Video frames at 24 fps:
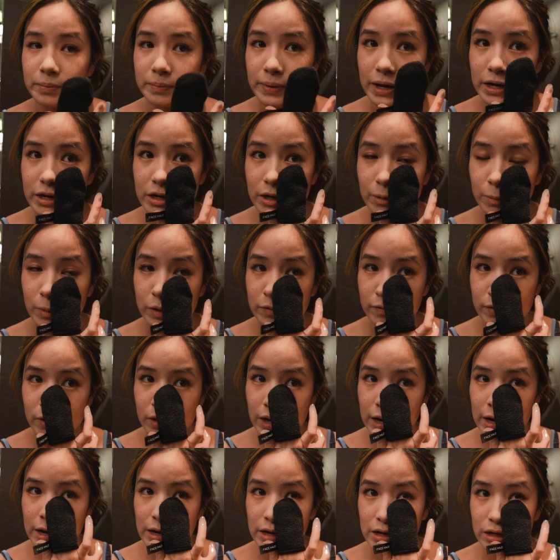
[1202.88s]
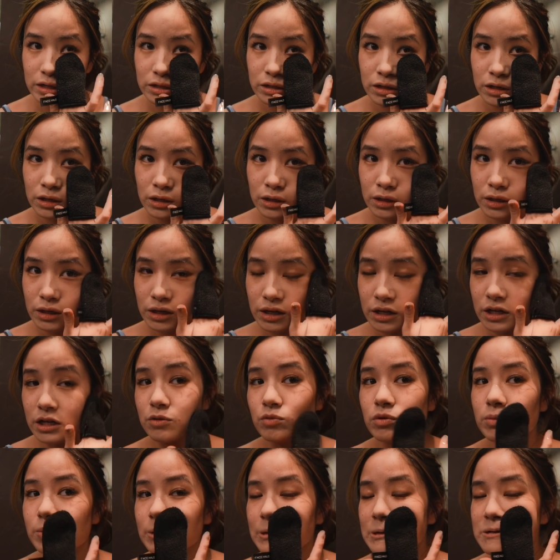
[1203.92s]
your makeup with it. And it
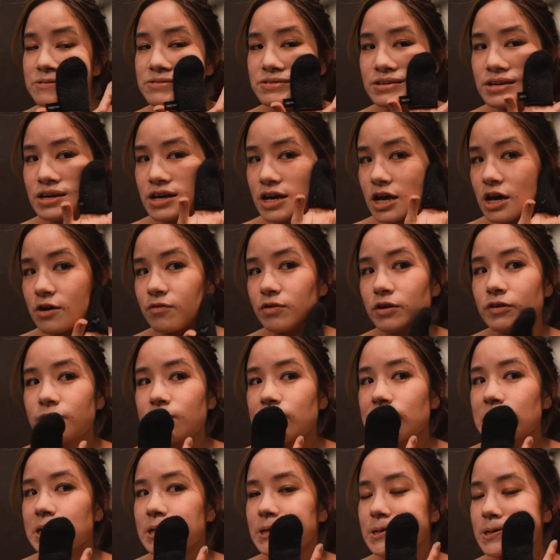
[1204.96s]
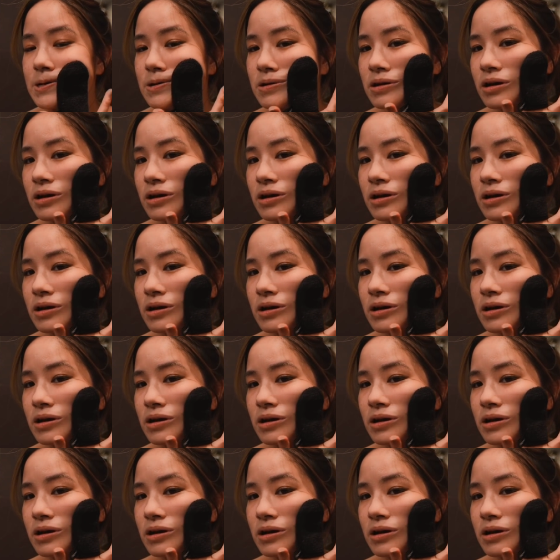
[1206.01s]
removes everything